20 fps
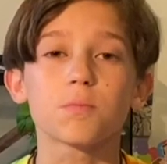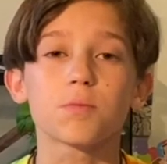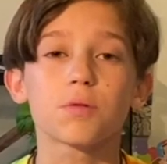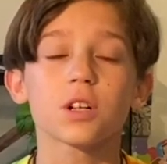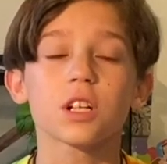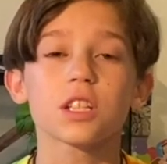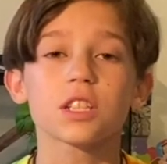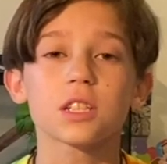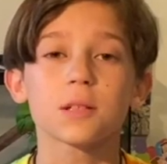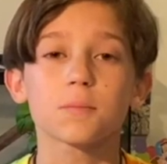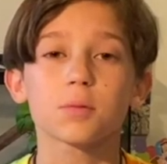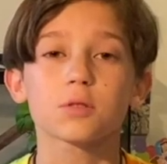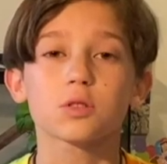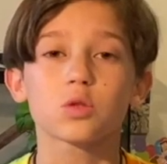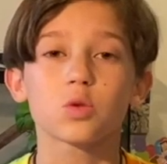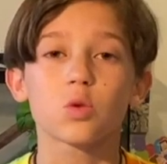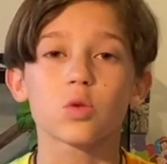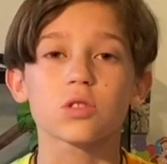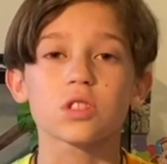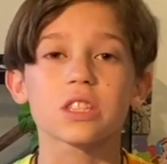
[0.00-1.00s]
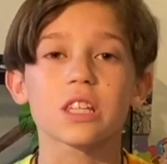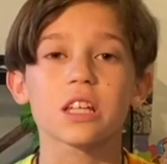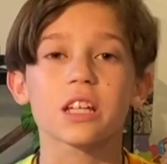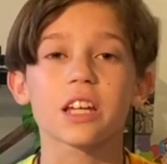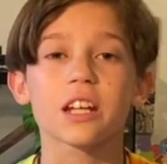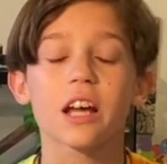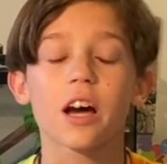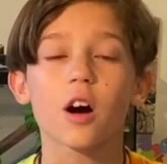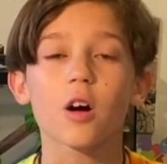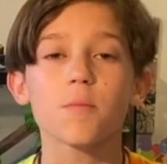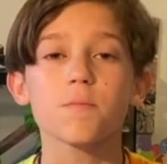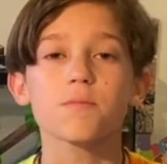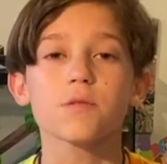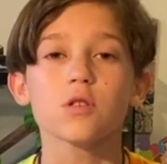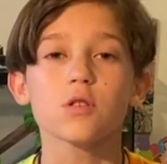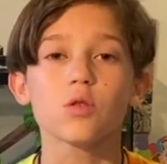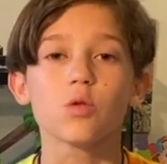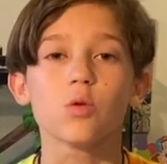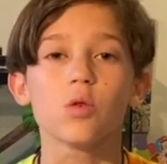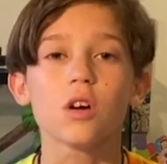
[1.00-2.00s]
pretty simple tools that can help
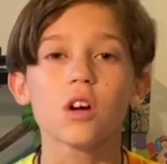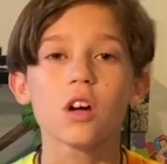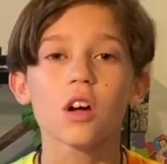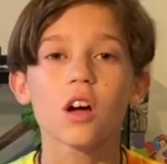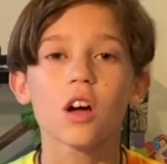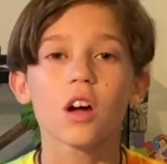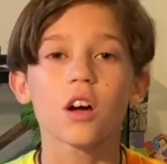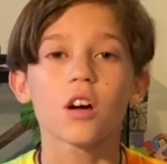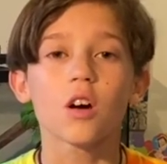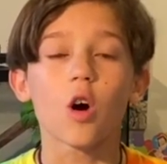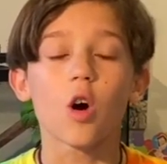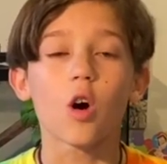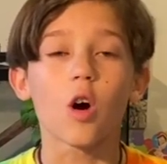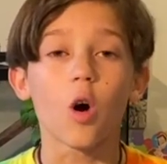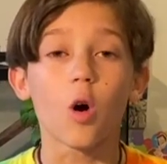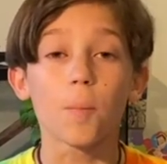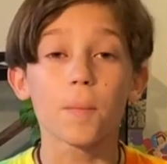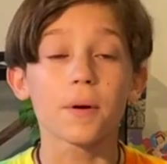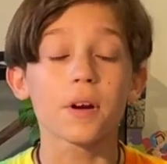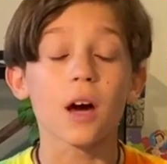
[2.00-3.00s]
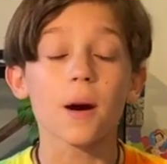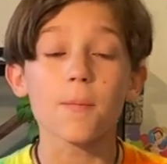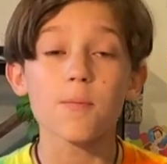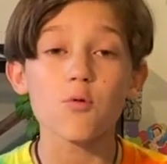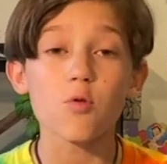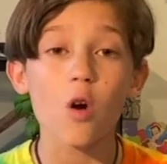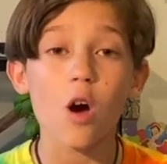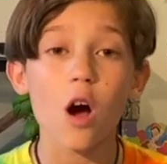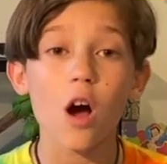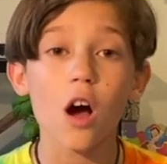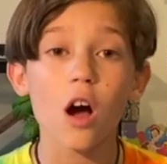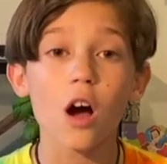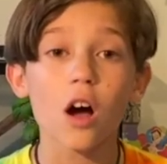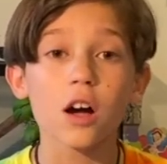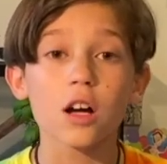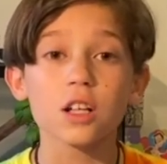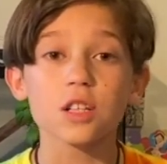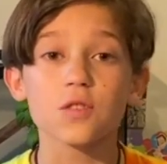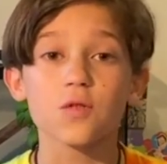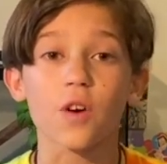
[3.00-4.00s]
you open up
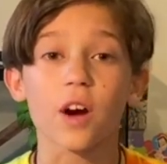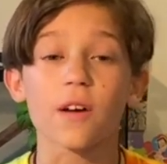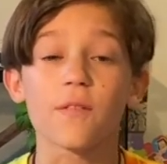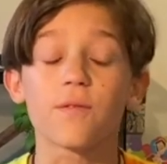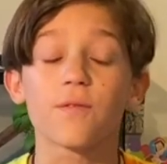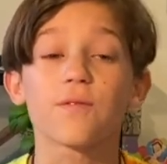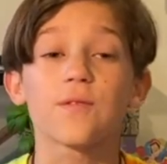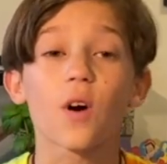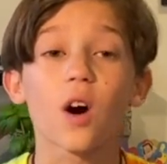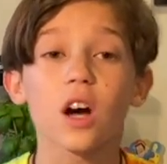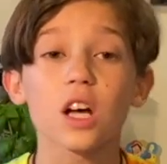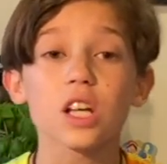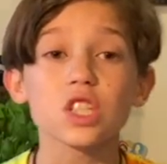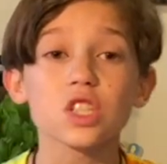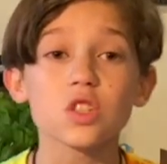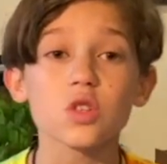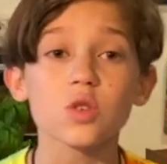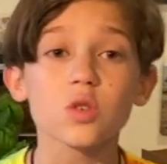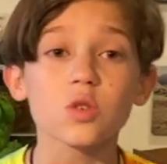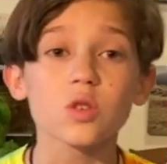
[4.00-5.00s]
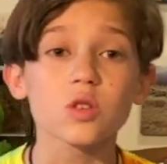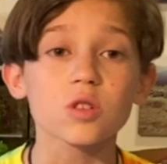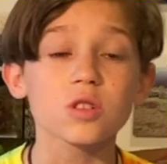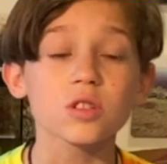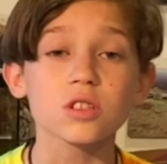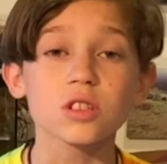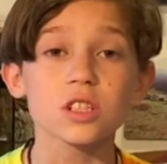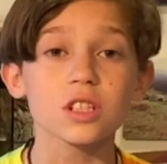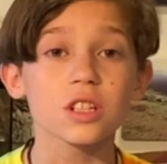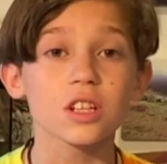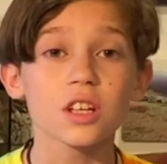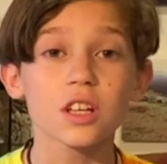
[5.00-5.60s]
rocks, find fossils,